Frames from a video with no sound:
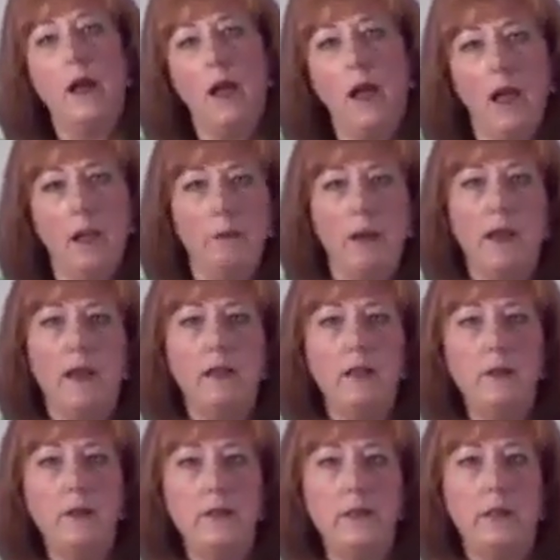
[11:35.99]
I'm not
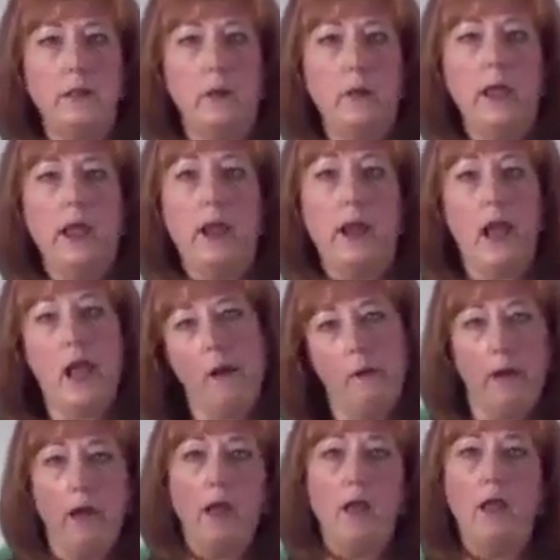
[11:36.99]
losing weight. How
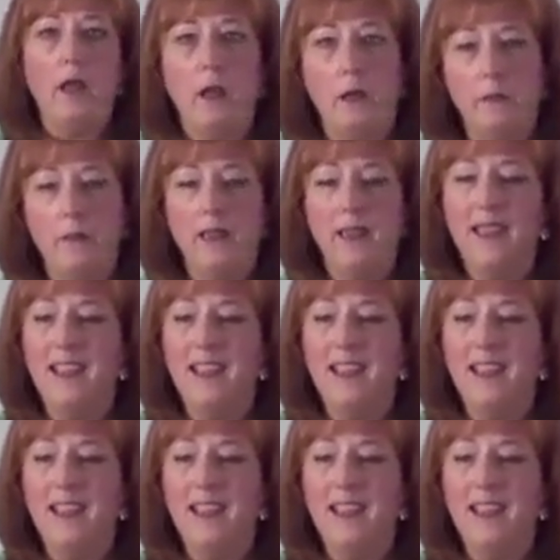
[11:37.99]
come?